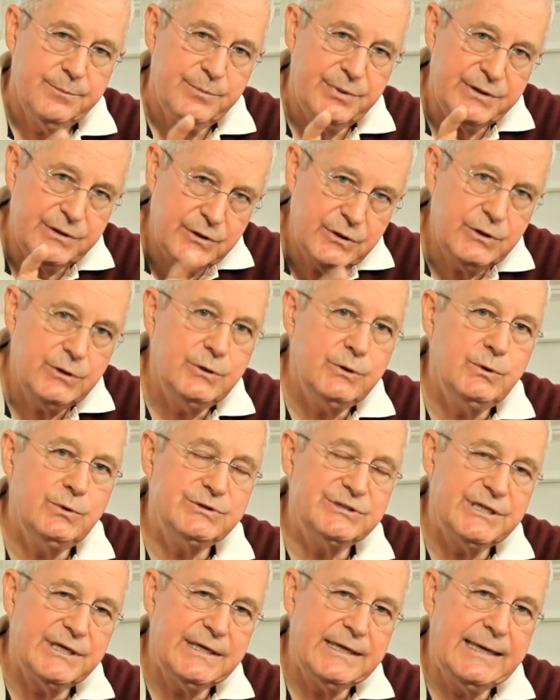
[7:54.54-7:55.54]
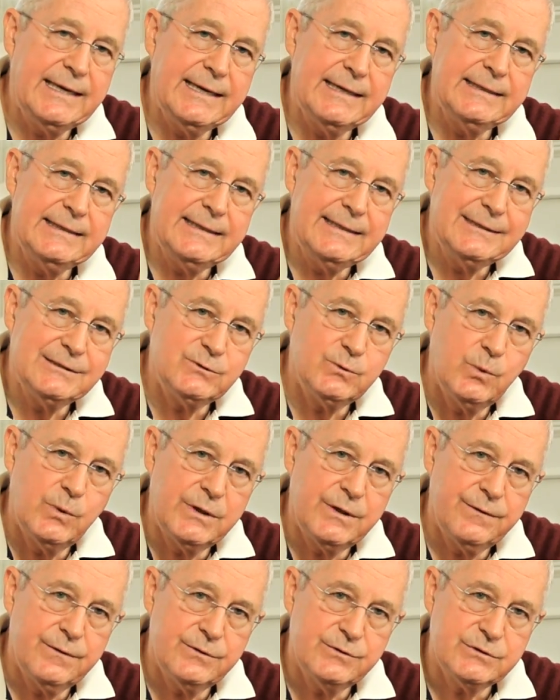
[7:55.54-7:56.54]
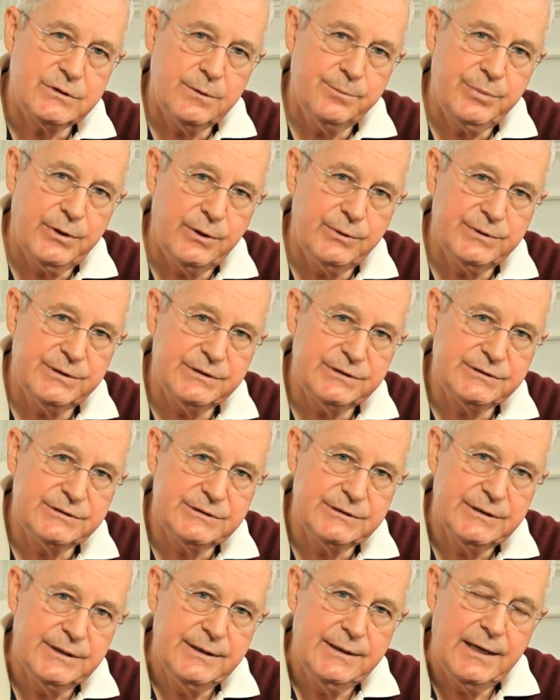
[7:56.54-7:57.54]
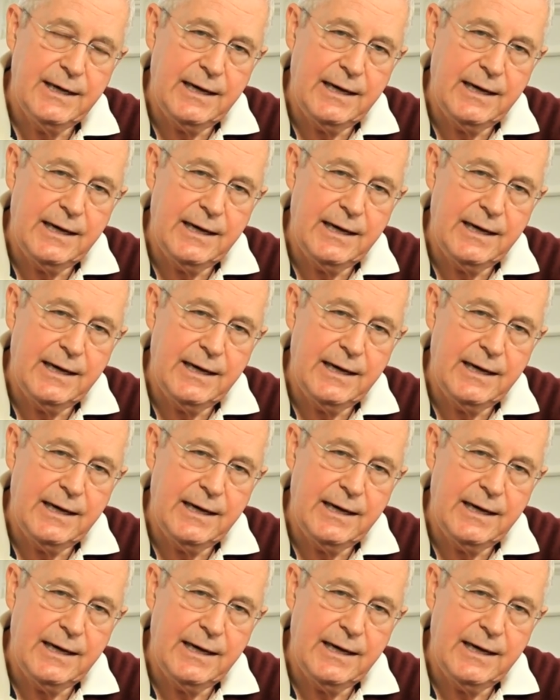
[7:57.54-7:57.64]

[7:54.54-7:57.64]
But news, again, is one of those components.